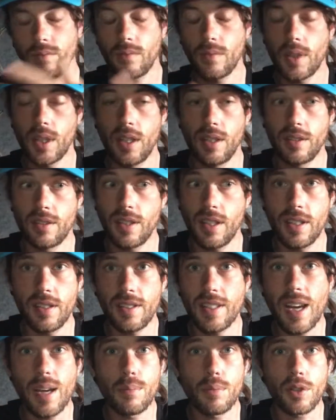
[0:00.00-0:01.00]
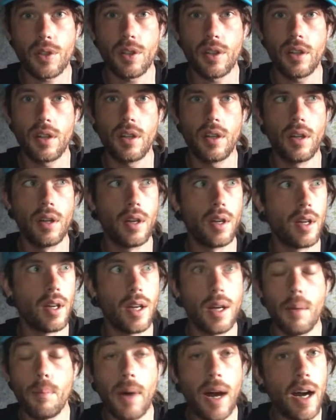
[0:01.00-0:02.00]
I'll say it's time to go.
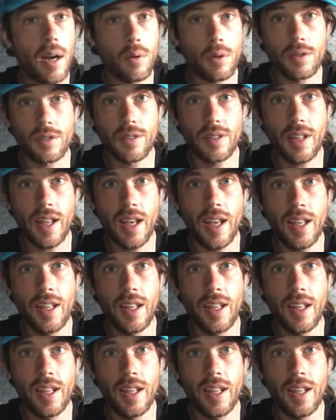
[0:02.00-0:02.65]
Mark wasn't there,